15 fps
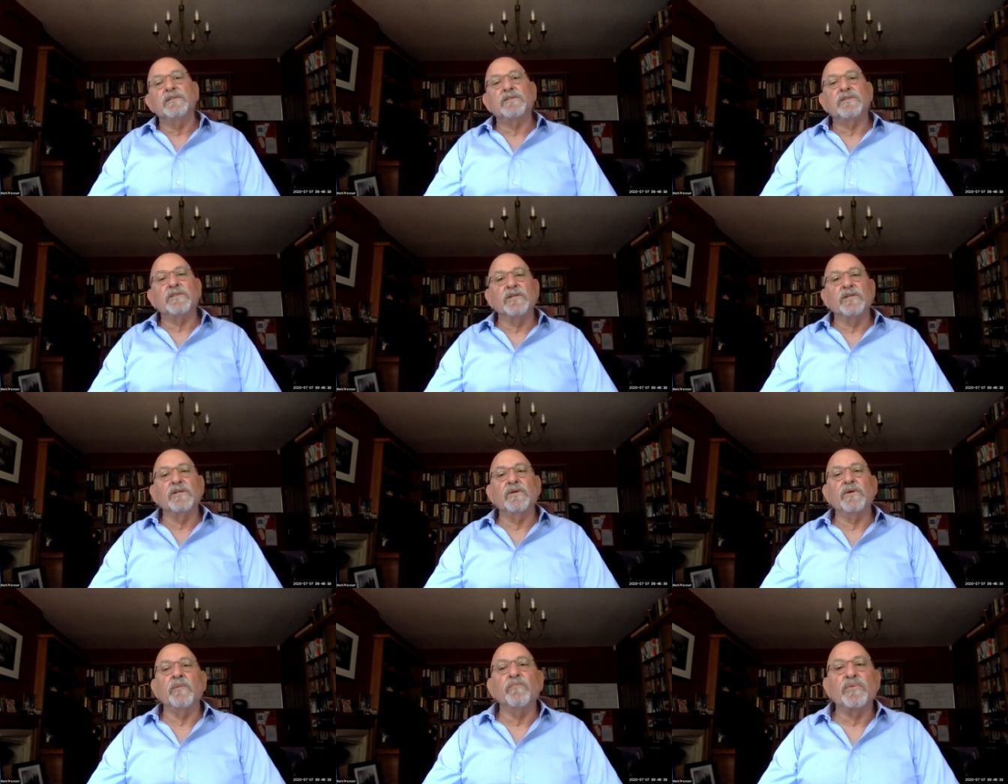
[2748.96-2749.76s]

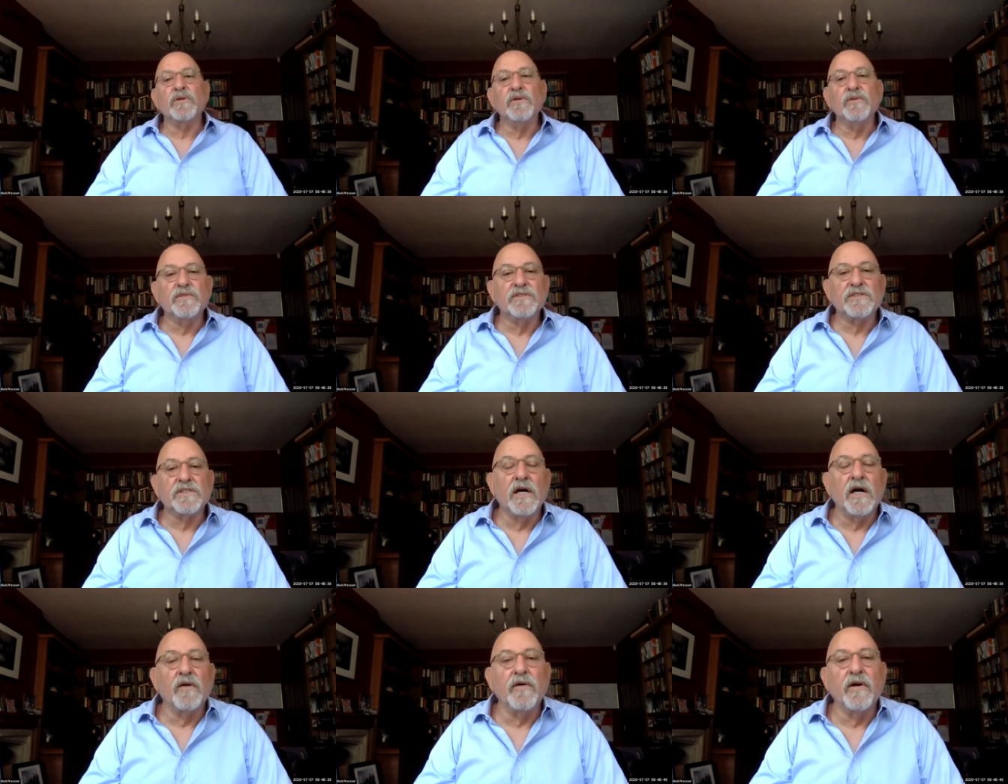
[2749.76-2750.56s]
to improve the
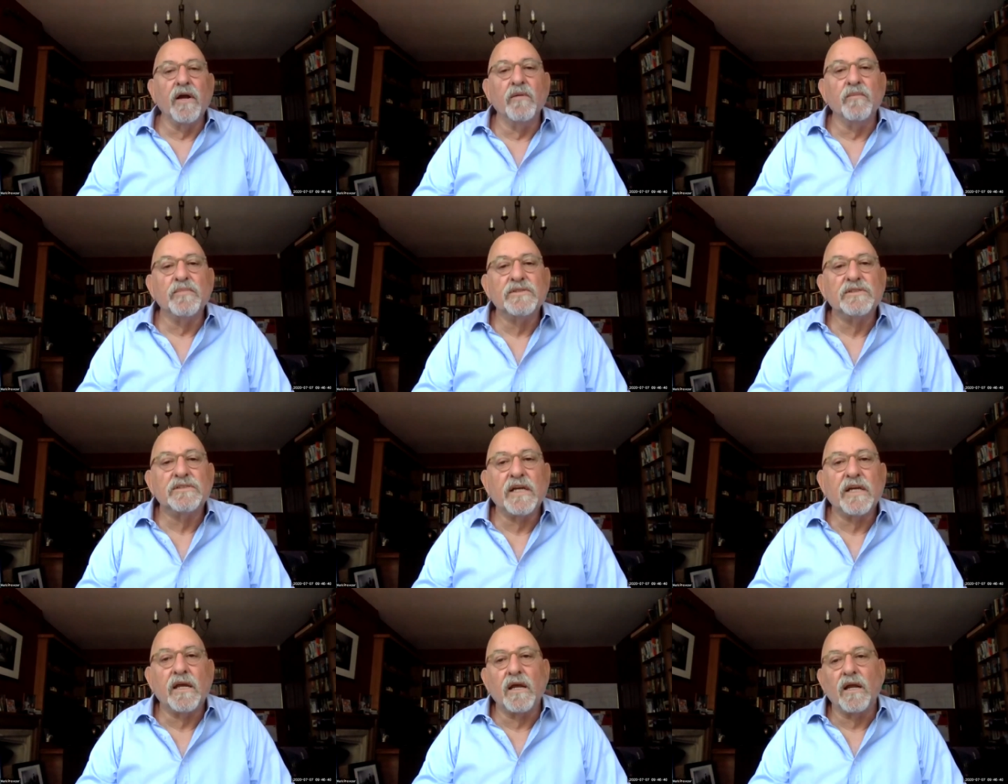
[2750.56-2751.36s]
scenario,
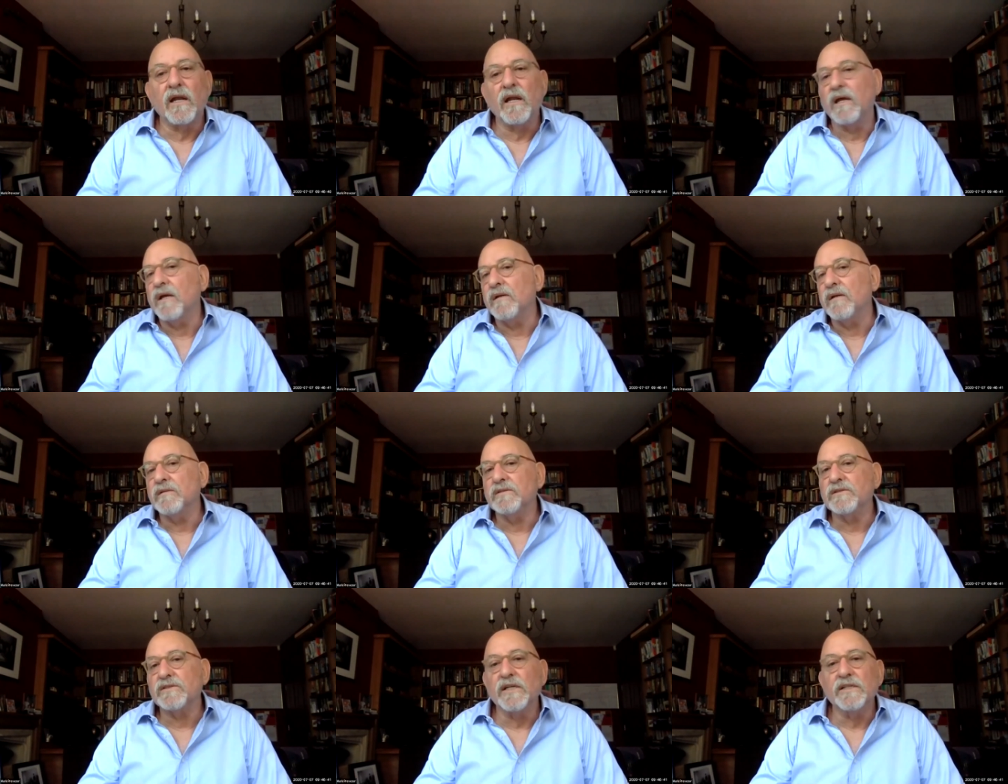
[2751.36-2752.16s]
particularly in
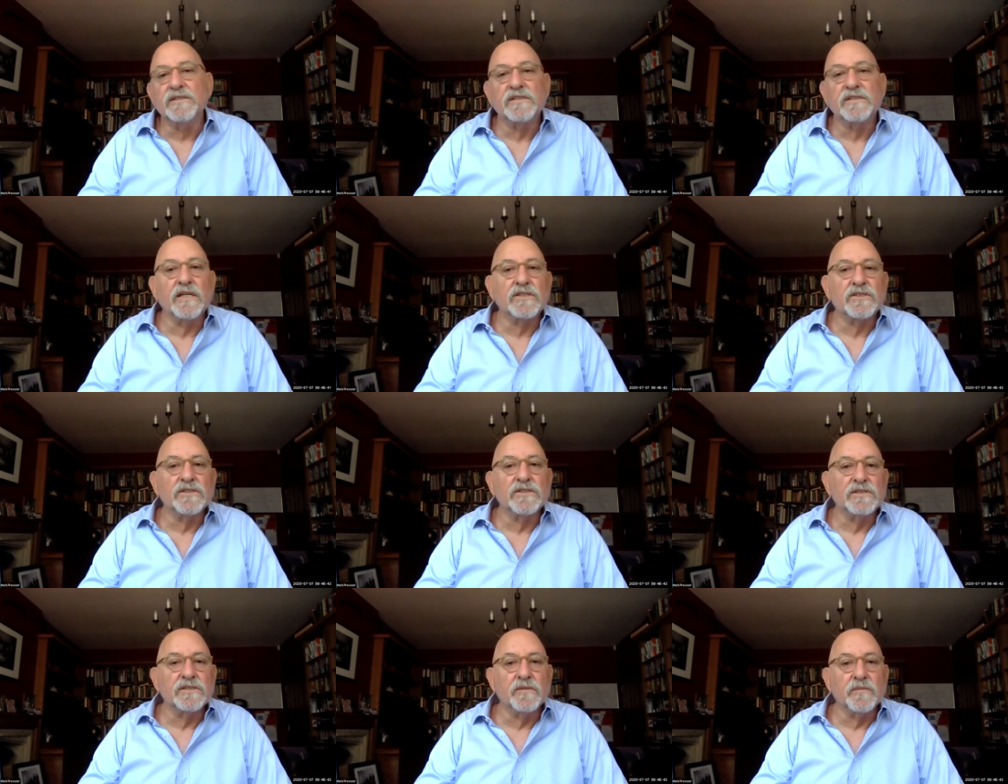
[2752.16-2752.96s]
certain
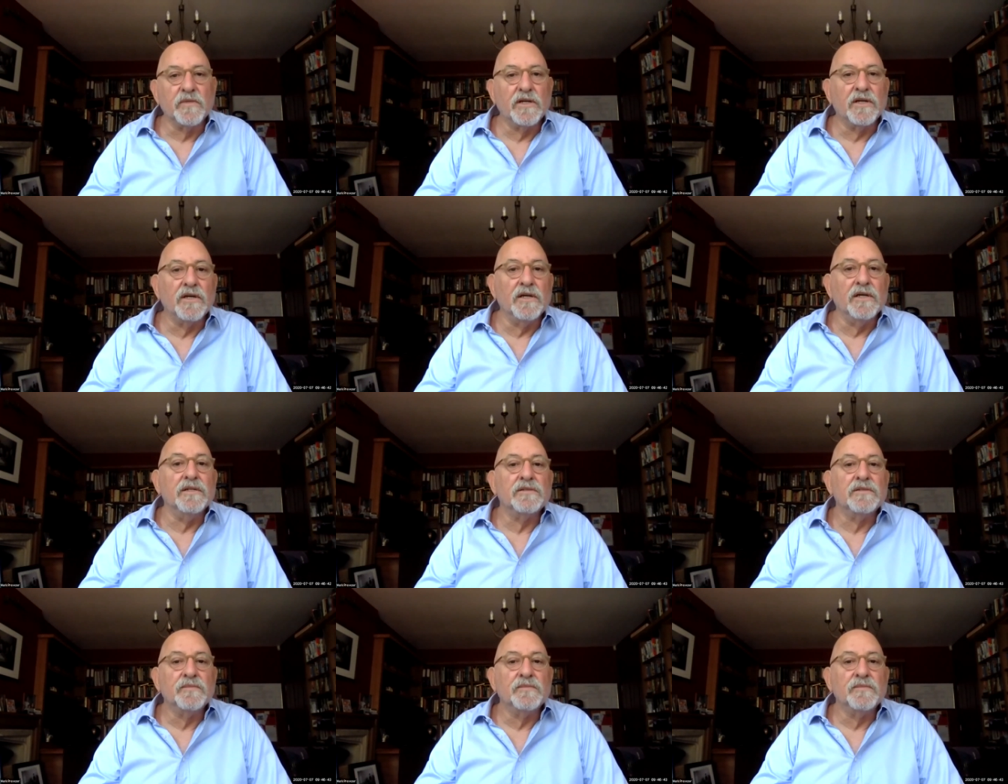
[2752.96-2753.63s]
sections that are being hit?